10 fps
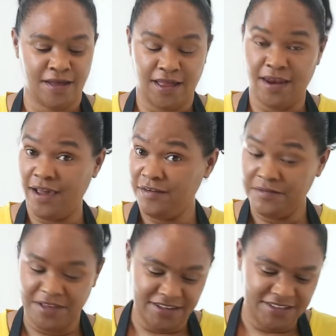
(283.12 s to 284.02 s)
And now
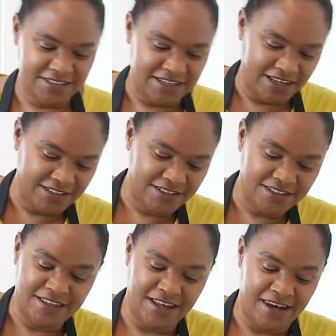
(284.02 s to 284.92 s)
I'm going to taste
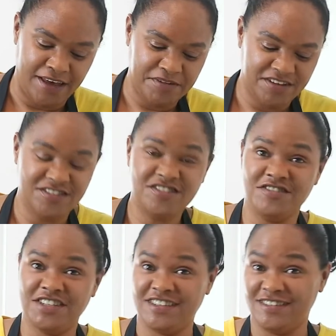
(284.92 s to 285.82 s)
the lemon
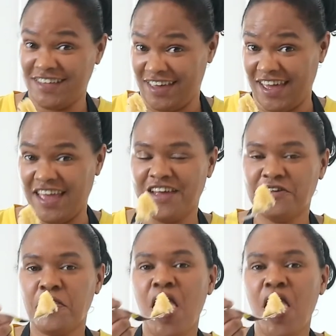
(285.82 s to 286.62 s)
drizzle cake.